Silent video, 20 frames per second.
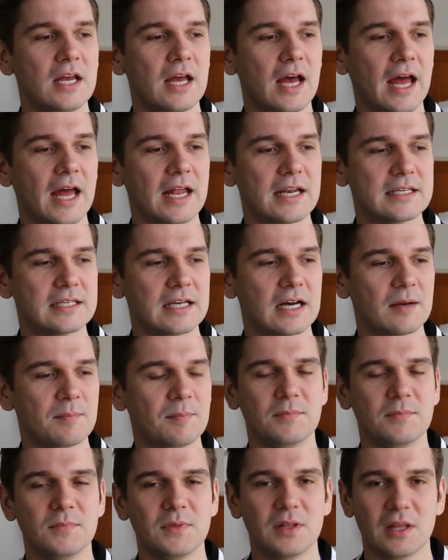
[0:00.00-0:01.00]
And
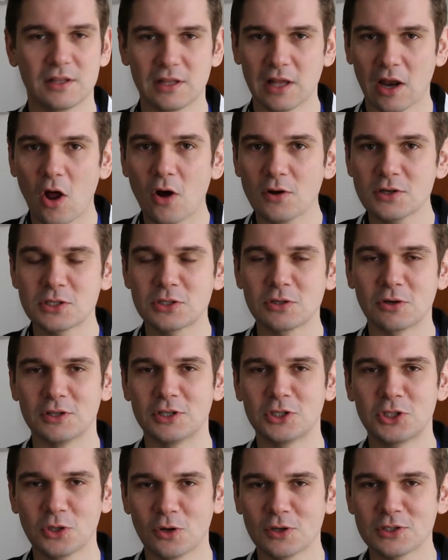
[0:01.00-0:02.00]

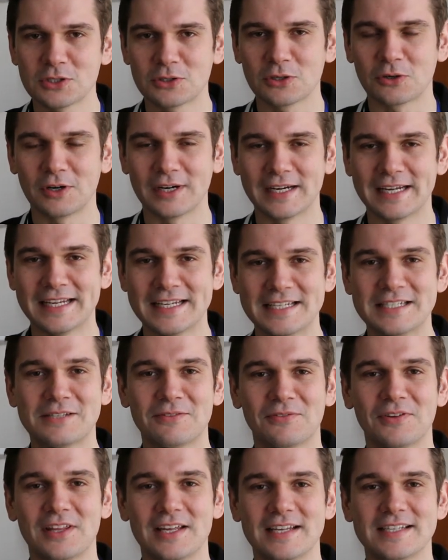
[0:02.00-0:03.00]
the short story is
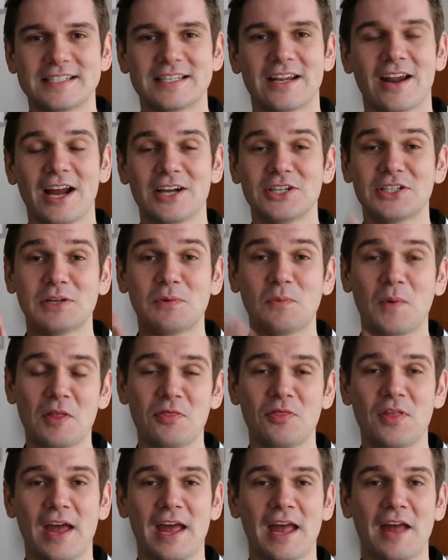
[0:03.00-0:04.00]
for this that I actually
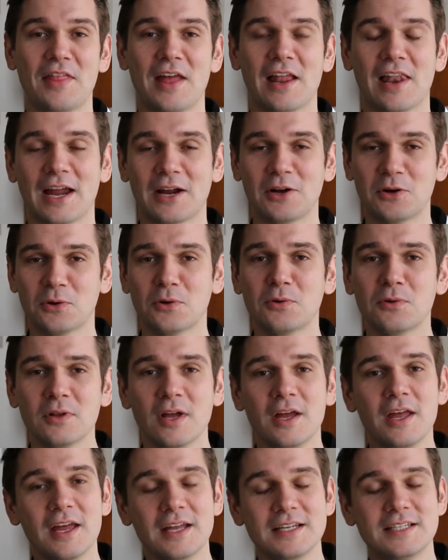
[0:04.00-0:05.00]
went there and they're like, cool,
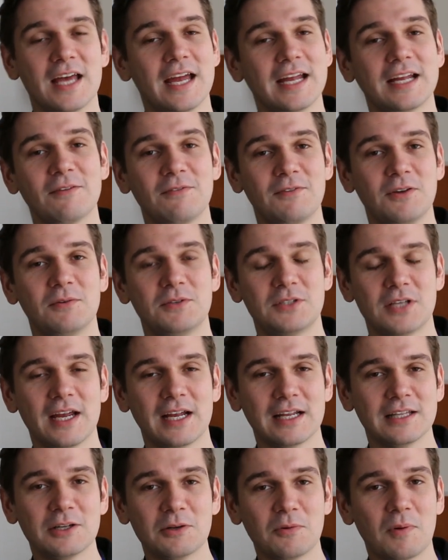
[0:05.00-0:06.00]
take a
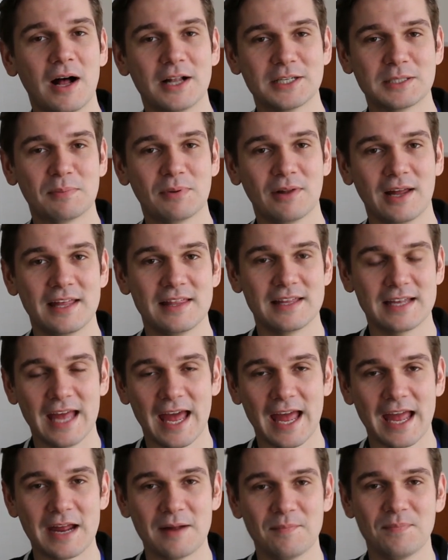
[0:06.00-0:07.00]
little while to play the
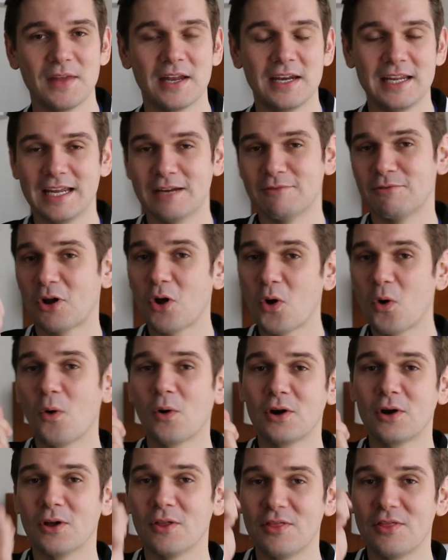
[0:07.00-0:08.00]
game, and he
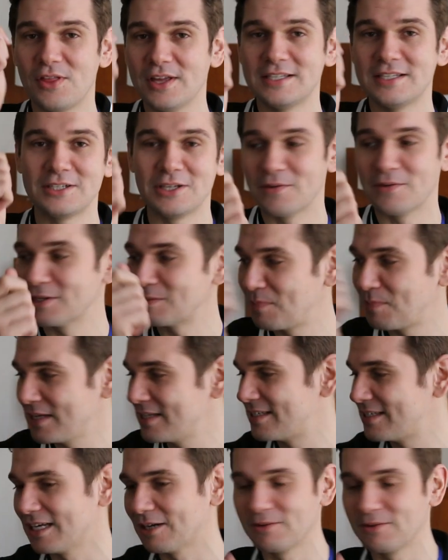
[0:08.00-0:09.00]
recorded on this USB
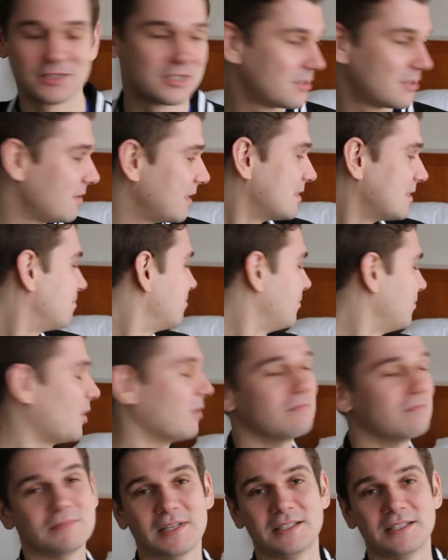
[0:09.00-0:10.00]
stick, which is
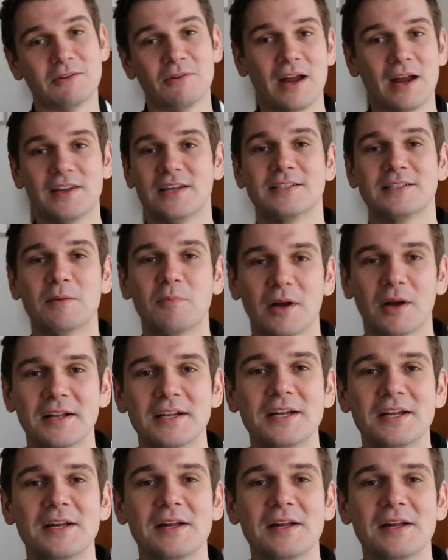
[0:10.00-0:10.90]
not, it's around here somewhere.